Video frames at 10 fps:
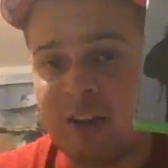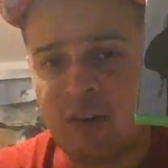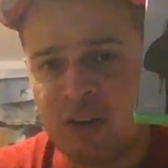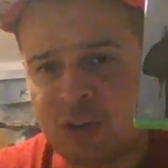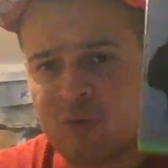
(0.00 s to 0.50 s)

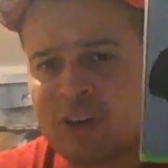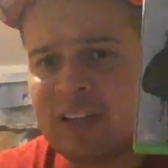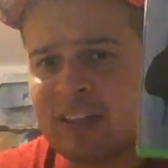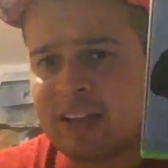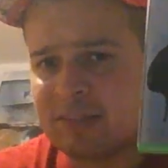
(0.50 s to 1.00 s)
There are
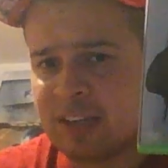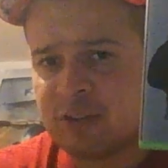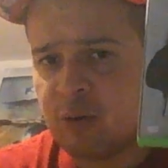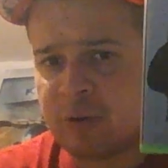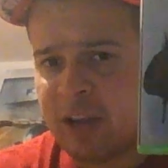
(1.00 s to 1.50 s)
three things I
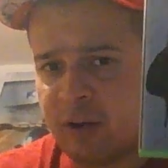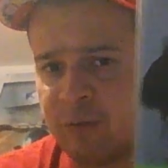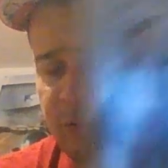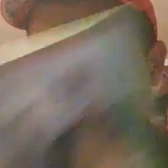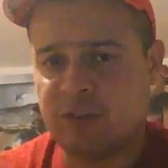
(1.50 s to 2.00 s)
don't care
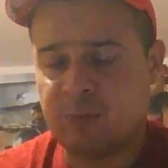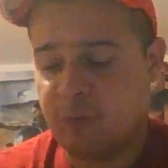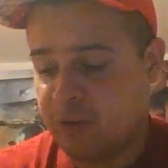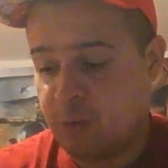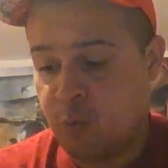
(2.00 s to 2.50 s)
for in this movie.